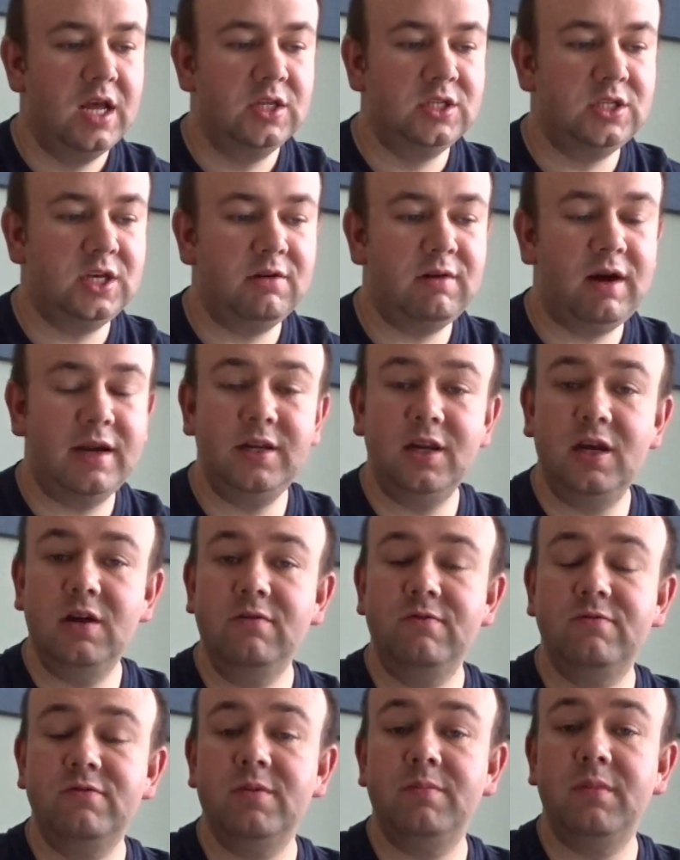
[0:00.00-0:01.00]
So I know
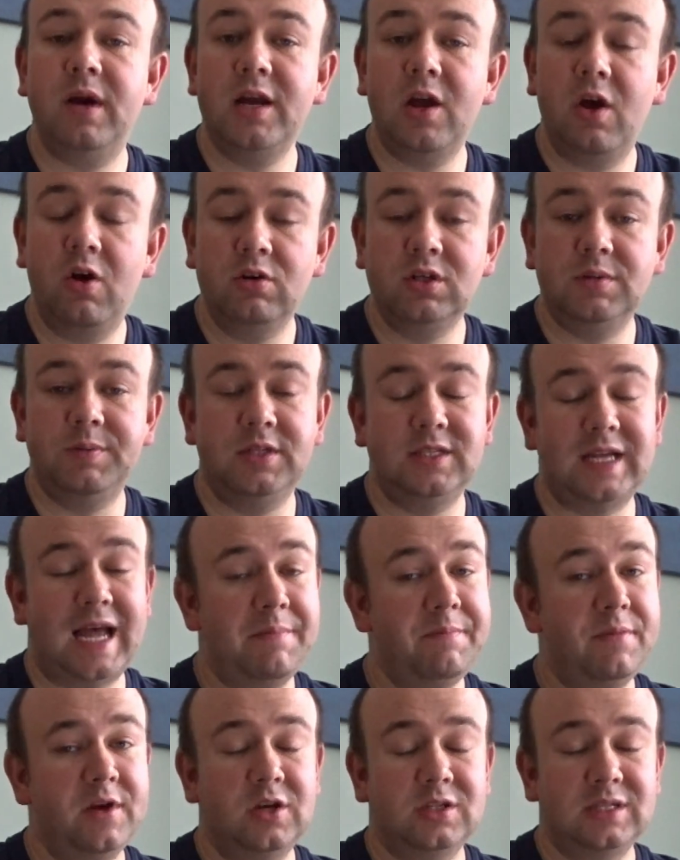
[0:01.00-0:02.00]
from my Octopus
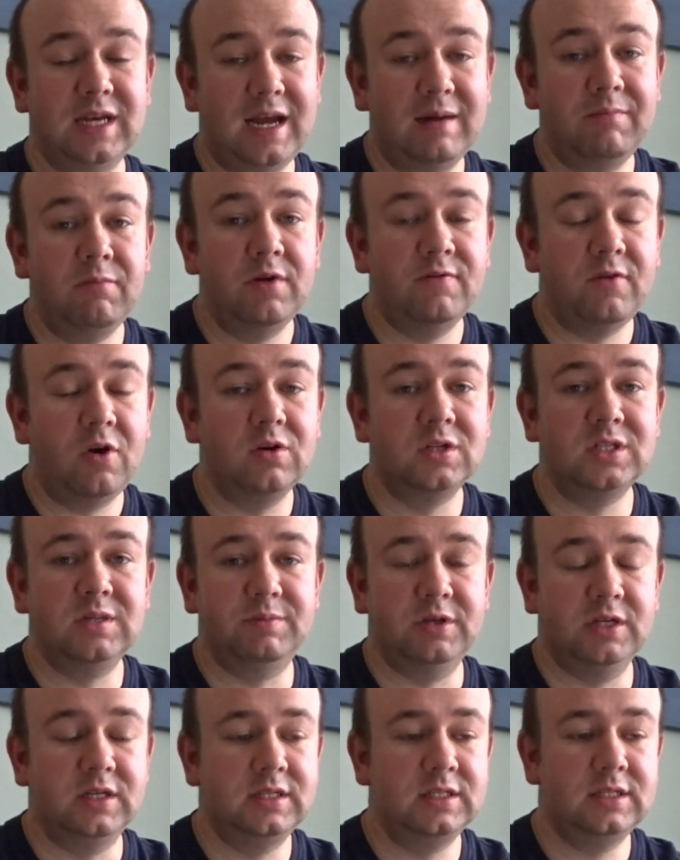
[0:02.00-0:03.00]
app, because I am with
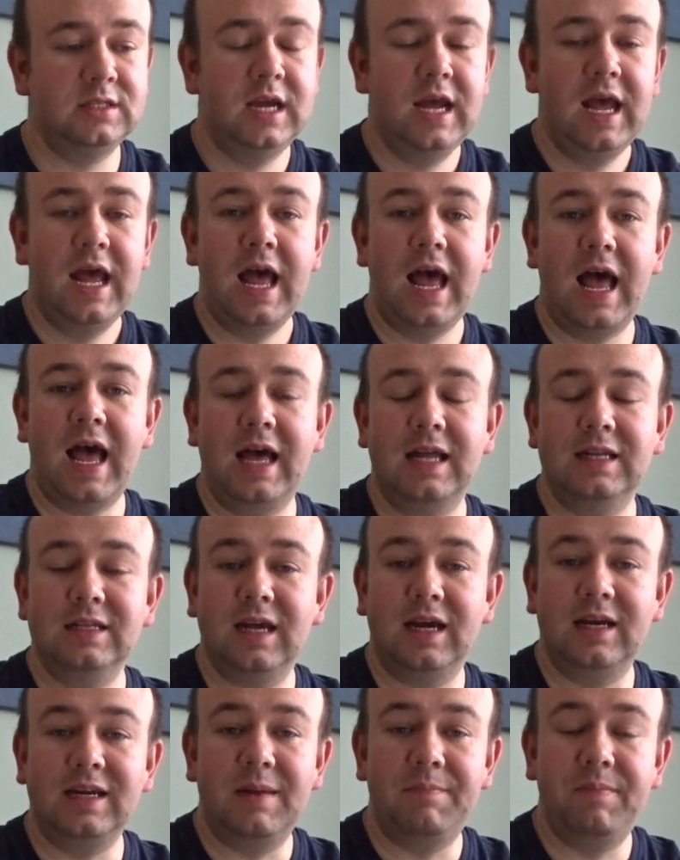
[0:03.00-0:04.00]
Octopus and
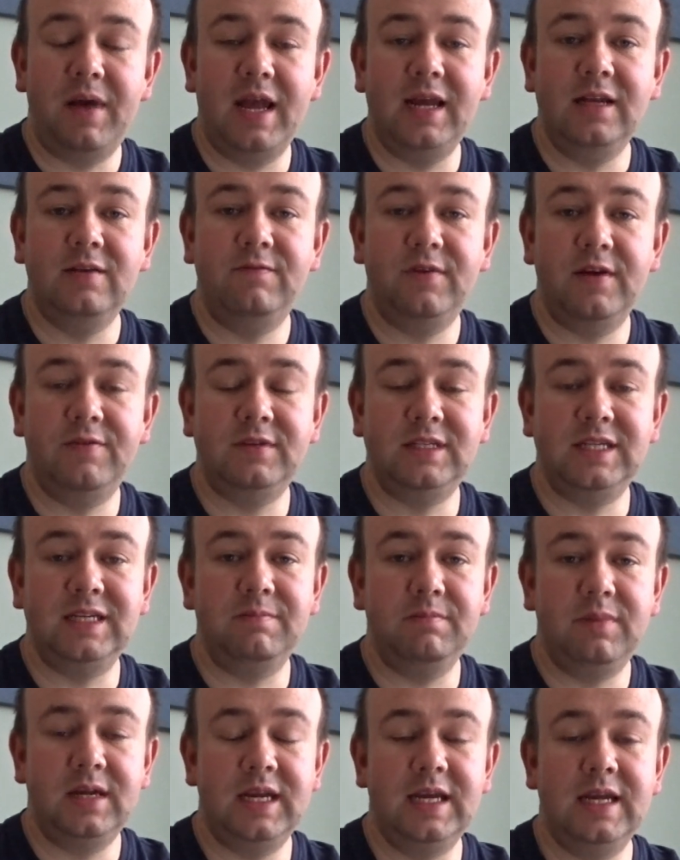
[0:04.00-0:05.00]
I get paid
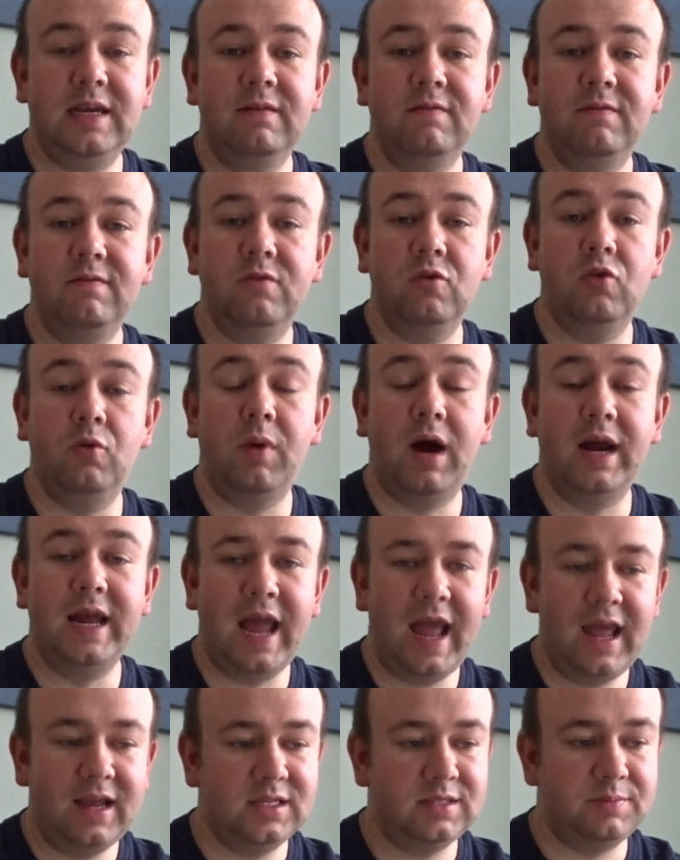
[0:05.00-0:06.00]
15p for
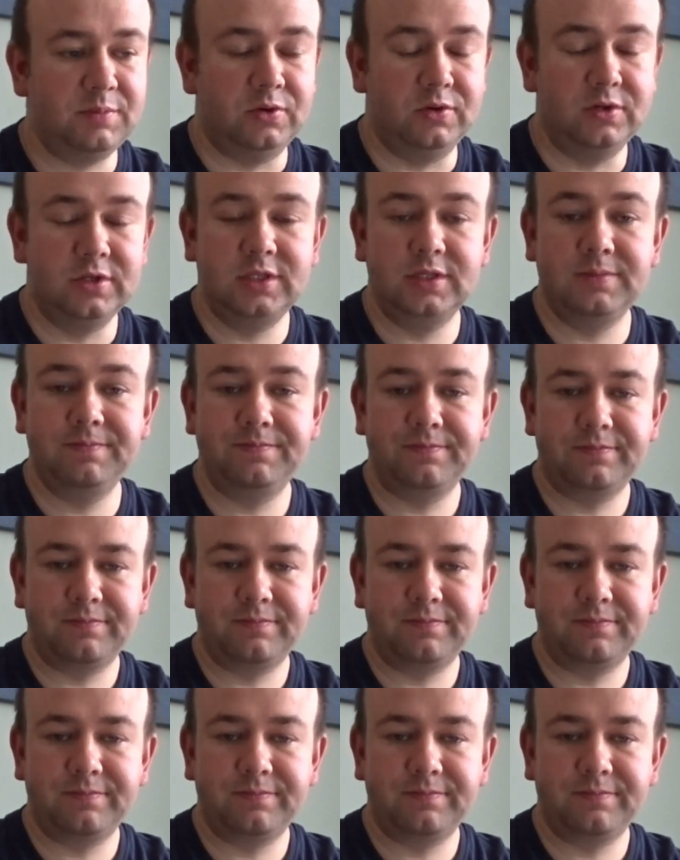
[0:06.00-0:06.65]
my export,